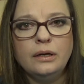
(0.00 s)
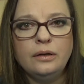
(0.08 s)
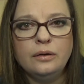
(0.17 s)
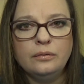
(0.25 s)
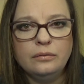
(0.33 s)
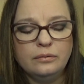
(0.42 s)

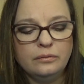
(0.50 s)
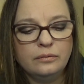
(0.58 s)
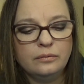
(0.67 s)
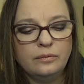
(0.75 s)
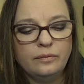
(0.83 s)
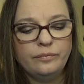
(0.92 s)
Your
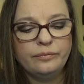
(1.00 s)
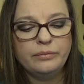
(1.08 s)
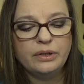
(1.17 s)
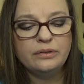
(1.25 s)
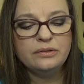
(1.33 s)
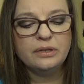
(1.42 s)

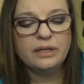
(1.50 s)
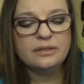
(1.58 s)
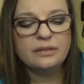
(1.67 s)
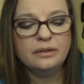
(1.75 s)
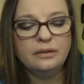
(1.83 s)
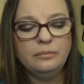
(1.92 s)
pulse rate
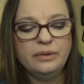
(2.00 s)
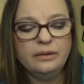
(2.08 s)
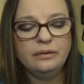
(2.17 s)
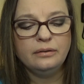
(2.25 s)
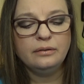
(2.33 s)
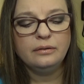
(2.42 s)
is a little
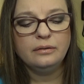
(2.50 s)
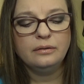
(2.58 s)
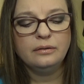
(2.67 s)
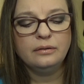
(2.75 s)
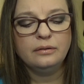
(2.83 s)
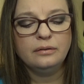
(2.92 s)
bit,
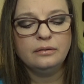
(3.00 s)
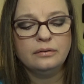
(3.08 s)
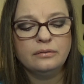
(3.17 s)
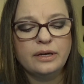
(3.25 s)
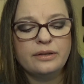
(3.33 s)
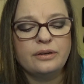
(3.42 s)

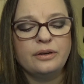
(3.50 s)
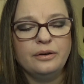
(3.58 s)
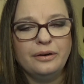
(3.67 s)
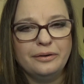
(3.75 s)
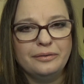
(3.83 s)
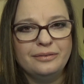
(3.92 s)
rather
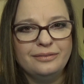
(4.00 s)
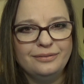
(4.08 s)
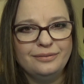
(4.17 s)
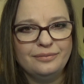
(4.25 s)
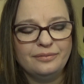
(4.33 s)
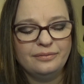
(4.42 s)
your heart
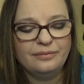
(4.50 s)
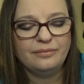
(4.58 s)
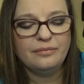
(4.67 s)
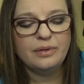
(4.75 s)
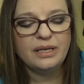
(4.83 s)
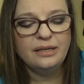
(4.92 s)

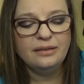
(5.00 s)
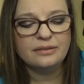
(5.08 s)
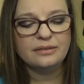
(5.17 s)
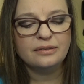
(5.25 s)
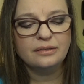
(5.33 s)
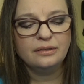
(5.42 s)
beat
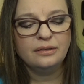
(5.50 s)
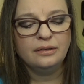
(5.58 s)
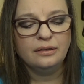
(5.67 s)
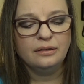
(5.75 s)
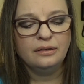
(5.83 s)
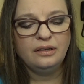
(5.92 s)
is
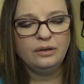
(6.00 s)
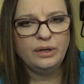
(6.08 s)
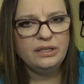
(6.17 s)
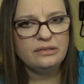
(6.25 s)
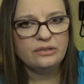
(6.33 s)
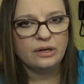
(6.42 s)

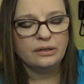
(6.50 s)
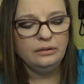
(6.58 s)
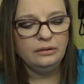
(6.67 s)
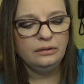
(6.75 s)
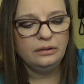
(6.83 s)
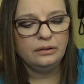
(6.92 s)
quite strong.